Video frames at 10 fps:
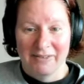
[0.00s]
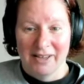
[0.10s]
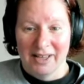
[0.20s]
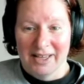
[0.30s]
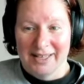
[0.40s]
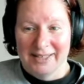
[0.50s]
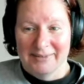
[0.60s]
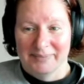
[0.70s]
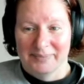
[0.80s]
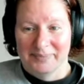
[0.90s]

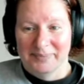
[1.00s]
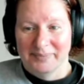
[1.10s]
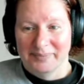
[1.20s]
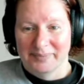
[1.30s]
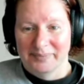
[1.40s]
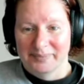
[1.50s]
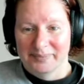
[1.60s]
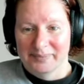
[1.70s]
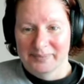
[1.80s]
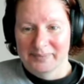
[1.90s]

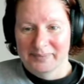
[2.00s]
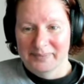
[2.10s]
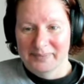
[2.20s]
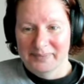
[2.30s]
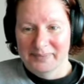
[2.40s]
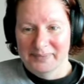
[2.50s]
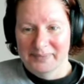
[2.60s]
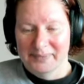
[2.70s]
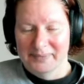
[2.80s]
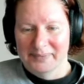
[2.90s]

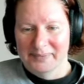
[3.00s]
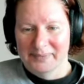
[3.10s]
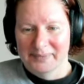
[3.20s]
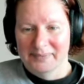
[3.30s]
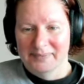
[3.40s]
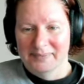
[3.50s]
(not speaking)